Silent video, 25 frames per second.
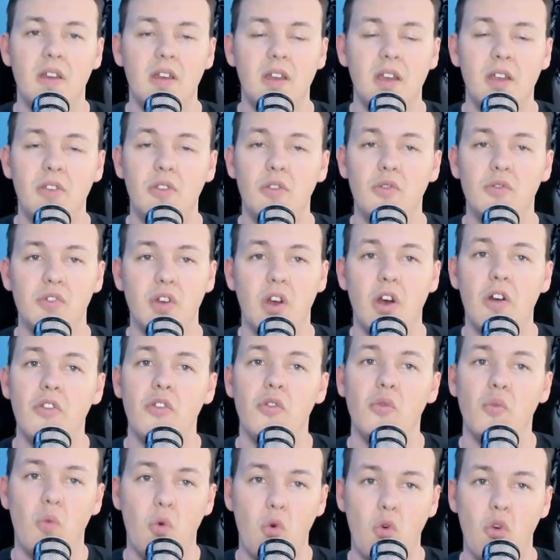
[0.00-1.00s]
and those
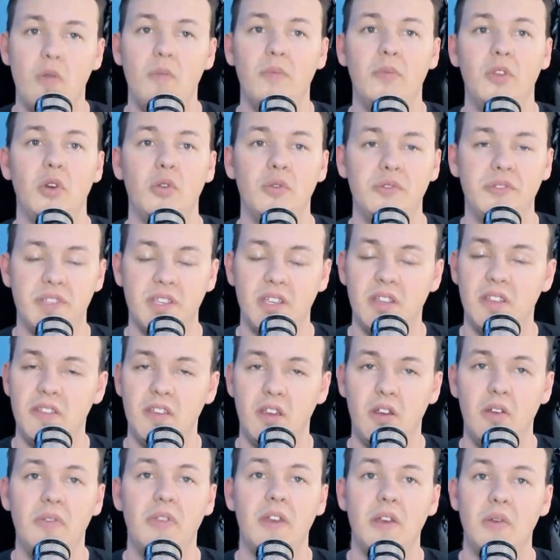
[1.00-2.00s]
other warm notes in
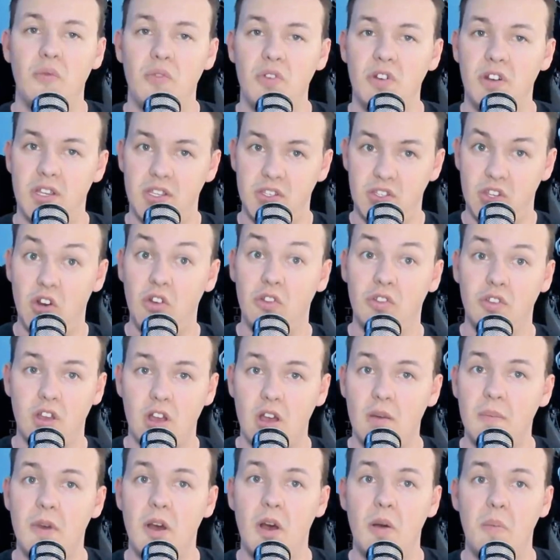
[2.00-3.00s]
there. They really start to
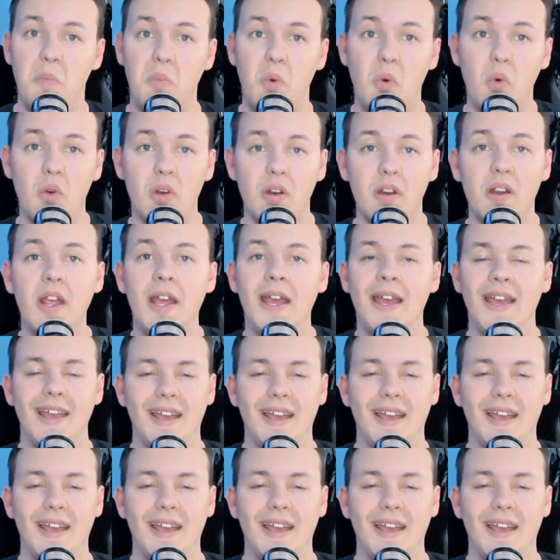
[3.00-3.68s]
come out more.